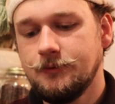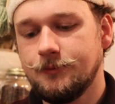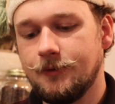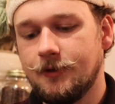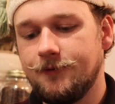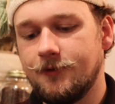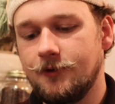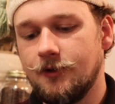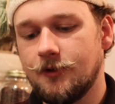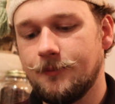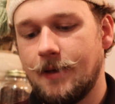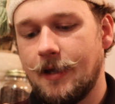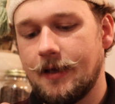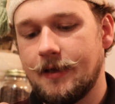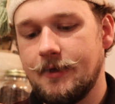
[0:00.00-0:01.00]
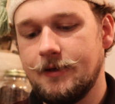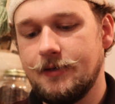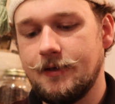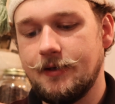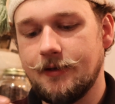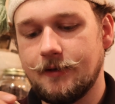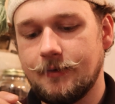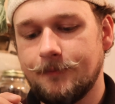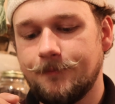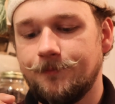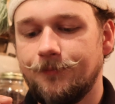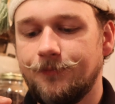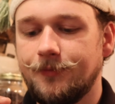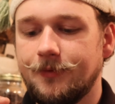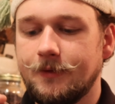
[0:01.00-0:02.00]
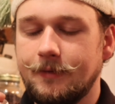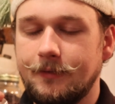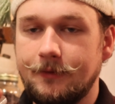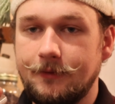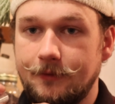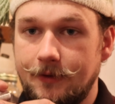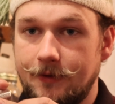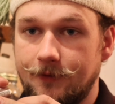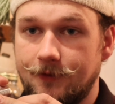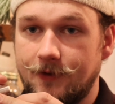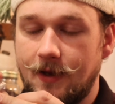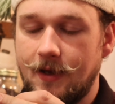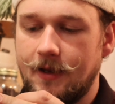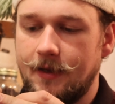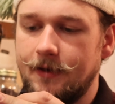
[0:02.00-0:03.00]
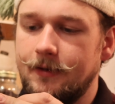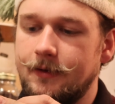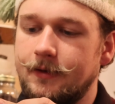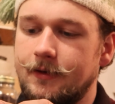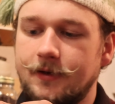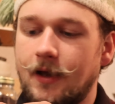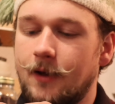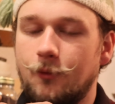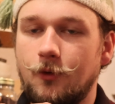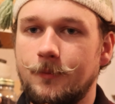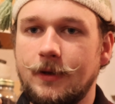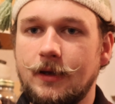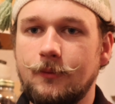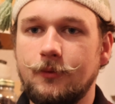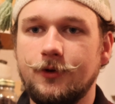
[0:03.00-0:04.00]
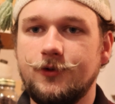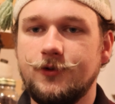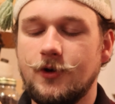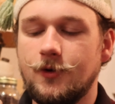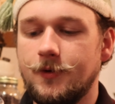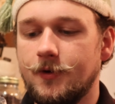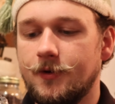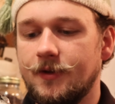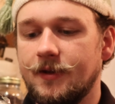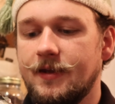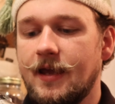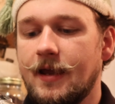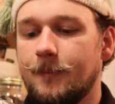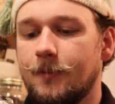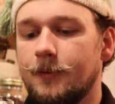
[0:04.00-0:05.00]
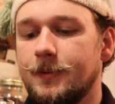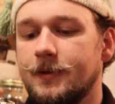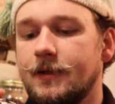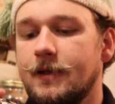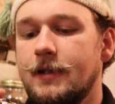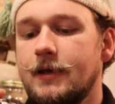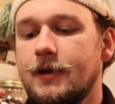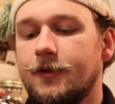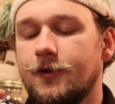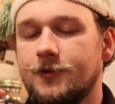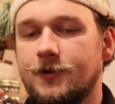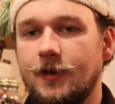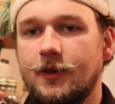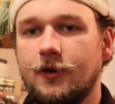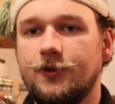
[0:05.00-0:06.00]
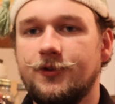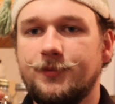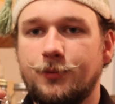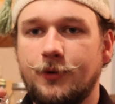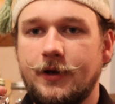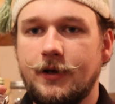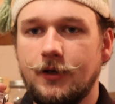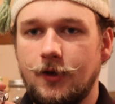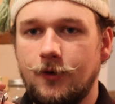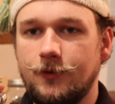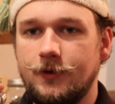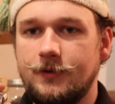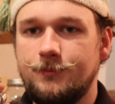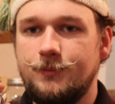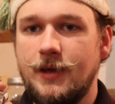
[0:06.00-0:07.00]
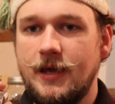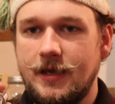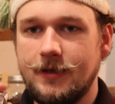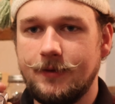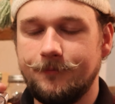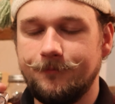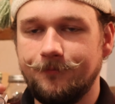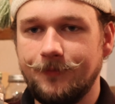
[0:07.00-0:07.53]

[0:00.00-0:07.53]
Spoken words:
but if you look back in here, inside, I won't be able to show you on the camera, but there's a little spring-loaded pin